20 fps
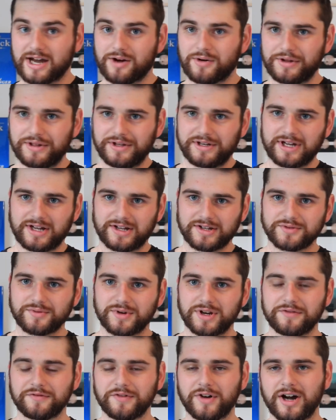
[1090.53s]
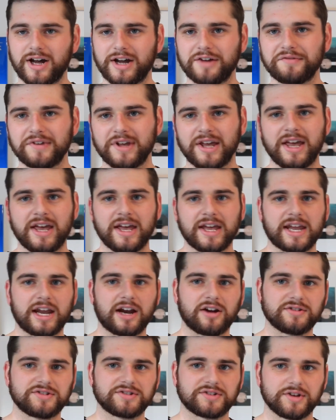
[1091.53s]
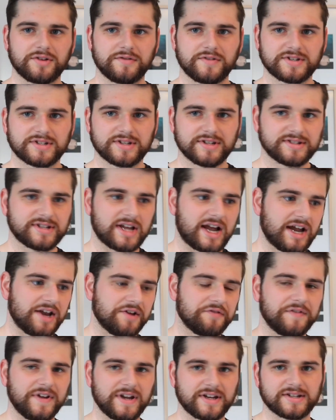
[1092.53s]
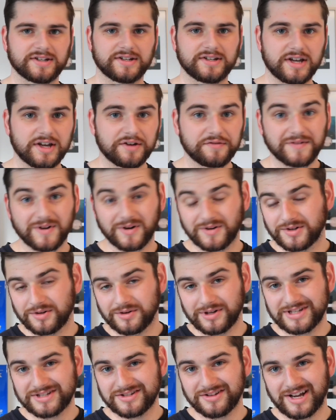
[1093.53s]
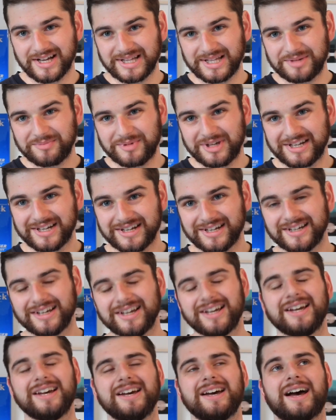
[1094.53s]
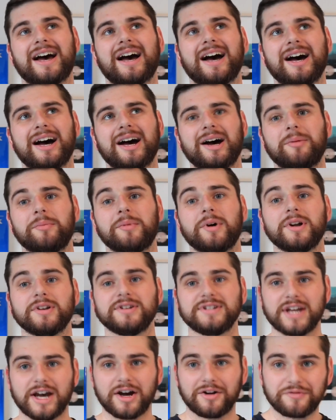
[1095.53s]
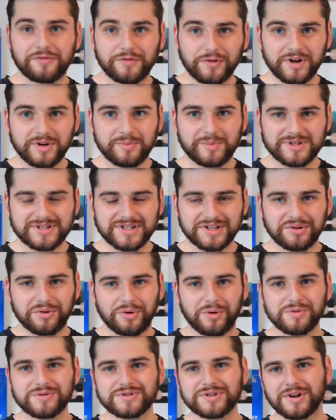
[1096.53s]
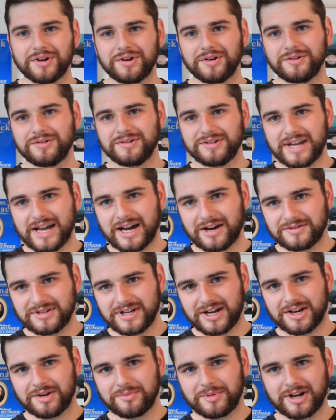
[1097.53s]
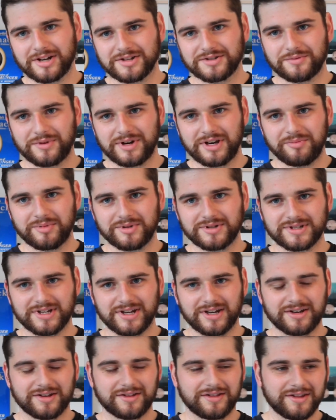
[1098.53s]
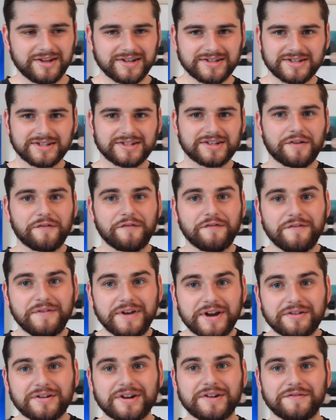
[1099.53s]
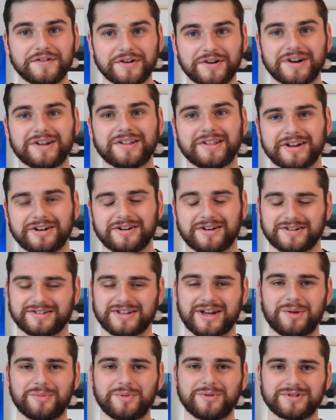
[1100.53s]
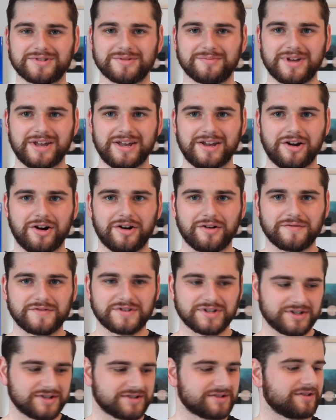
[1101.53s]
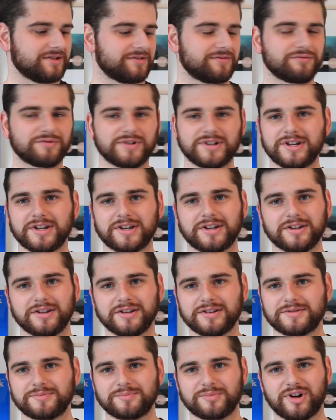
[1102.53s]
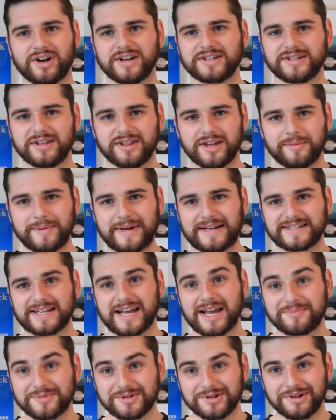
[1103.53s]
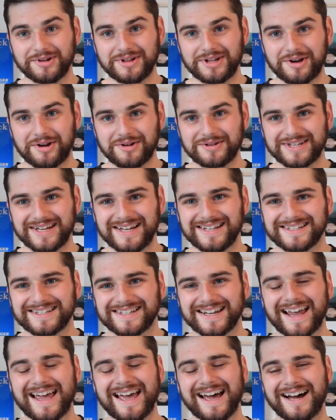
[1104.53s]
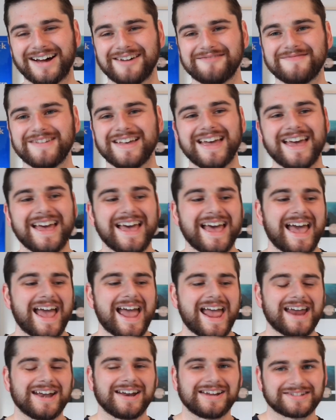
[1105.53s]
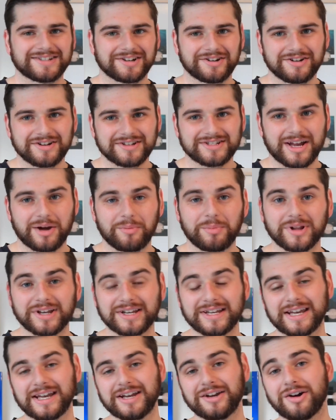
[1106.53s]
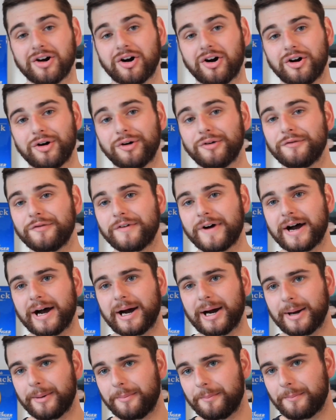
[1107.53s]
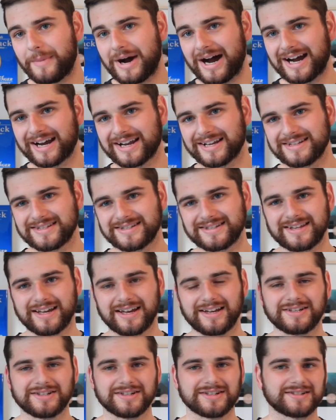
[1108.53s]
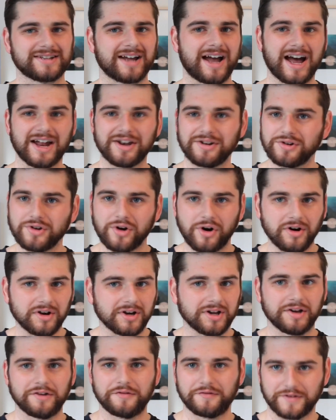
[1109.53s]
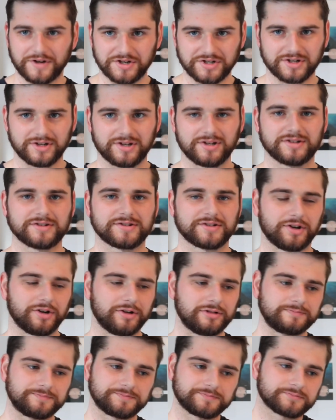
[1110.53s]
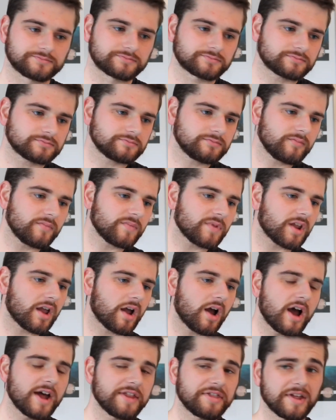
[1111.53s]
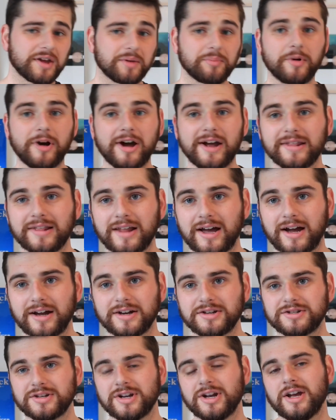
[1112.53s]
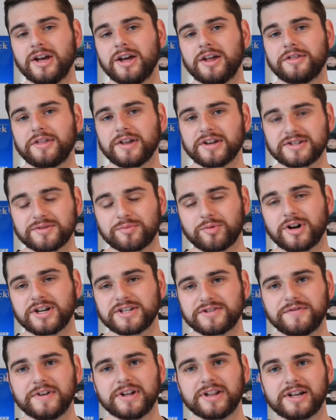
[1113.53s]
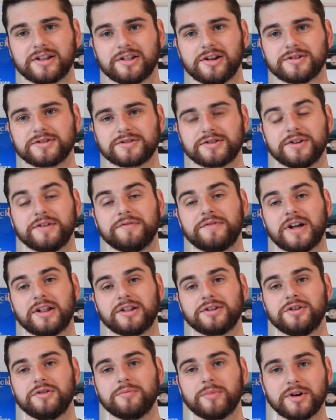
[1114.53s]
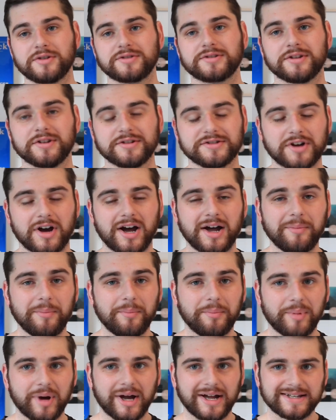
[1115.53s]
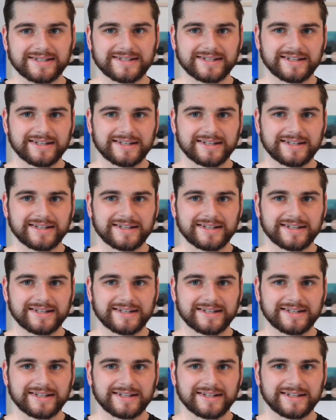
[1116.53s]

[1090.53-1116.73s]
only down 25. Carriage Services unaffected, if not doing slightly better, down 40% also, now down about 20%. This is a very, very clear example to me of just ridiculous pricing that makes absolutely no sense. And it's a good example again of markets that just are not efficient. So I think by and large, things are priced fairly close to their value most of the time, but